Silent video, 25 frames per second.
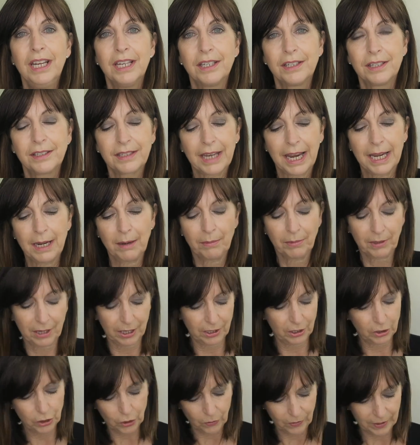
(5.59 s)
Today I'm
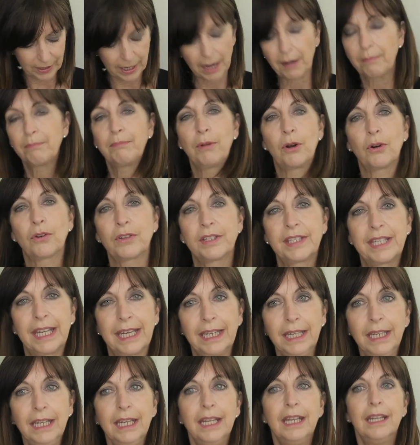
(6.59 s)
going to do an
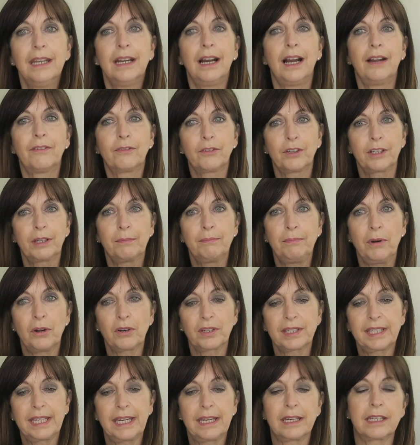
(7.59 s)
unboxing. I've got a
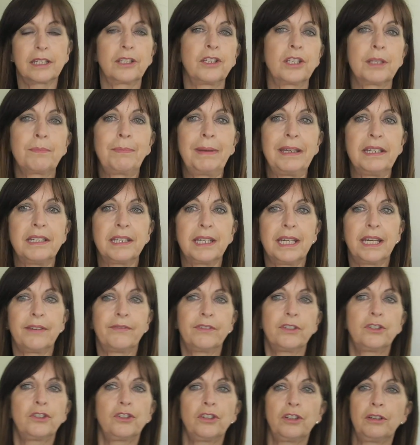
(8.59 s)
box here that's just been
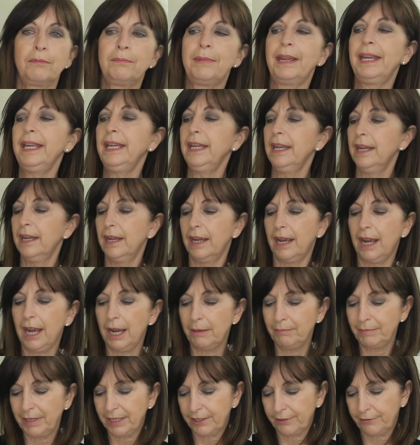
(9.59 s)
delivered to me.
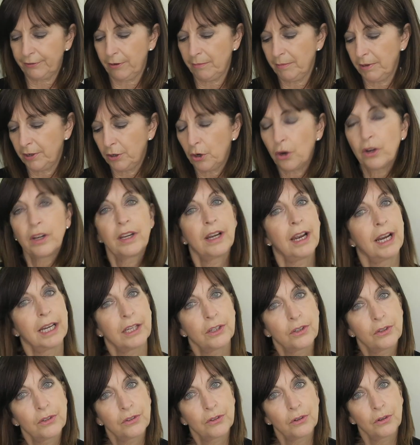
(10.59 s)
It's from an
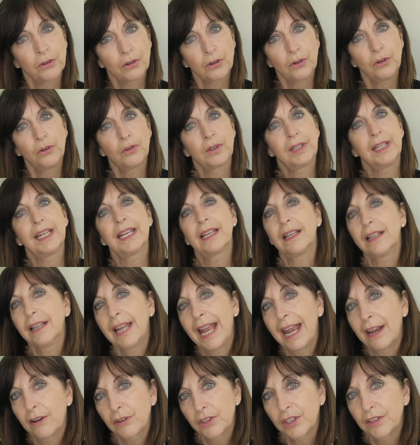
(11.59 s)
online store called Little
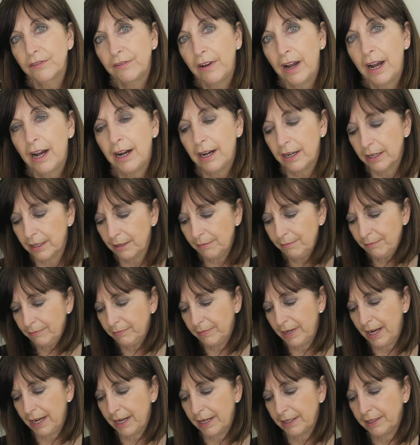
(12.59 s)
House of
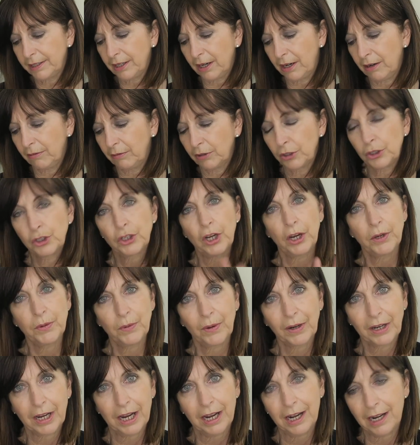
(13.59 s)
Harlem, and I will show you
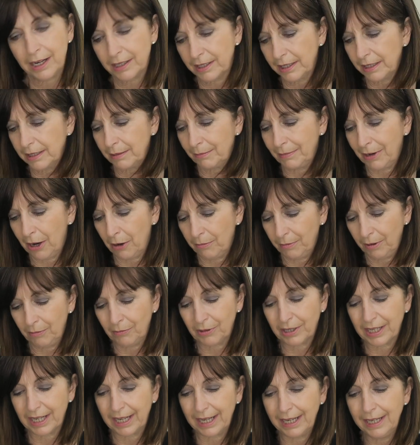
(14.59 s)
a card in a moment
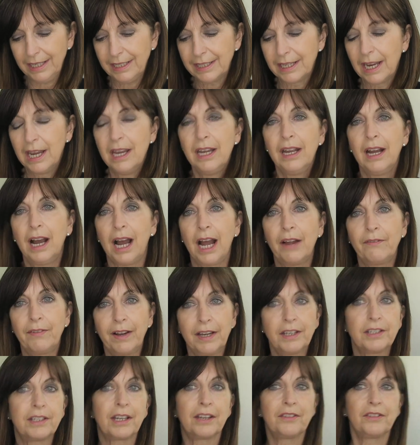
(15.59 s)
what it is. I've
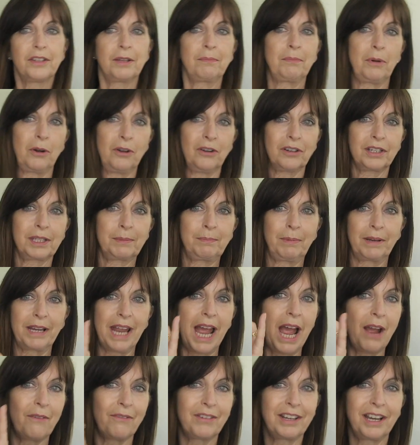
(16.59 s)
undone the box, but I
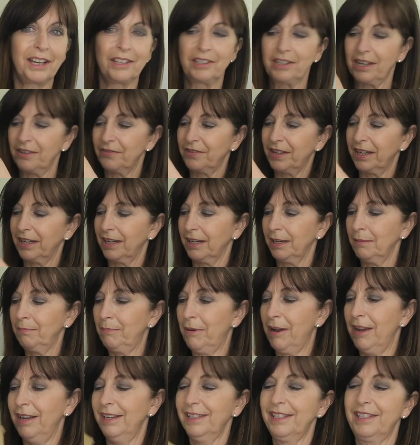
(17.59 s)
haven't undone the little
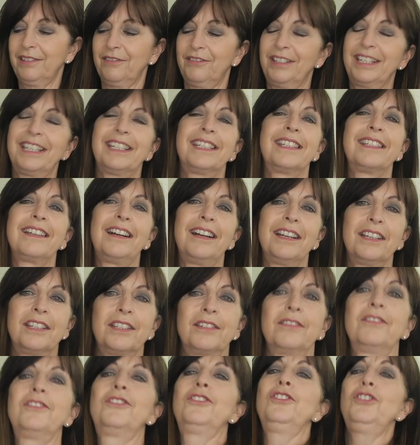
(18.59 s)
parcel inside,
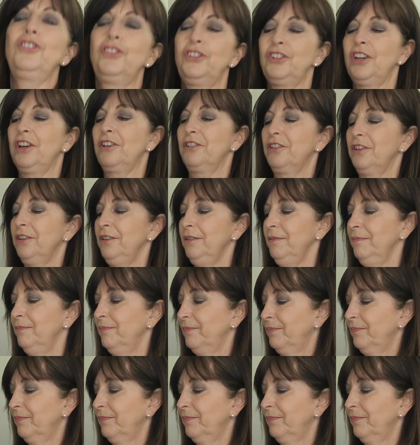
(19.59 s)
so I'll just show you.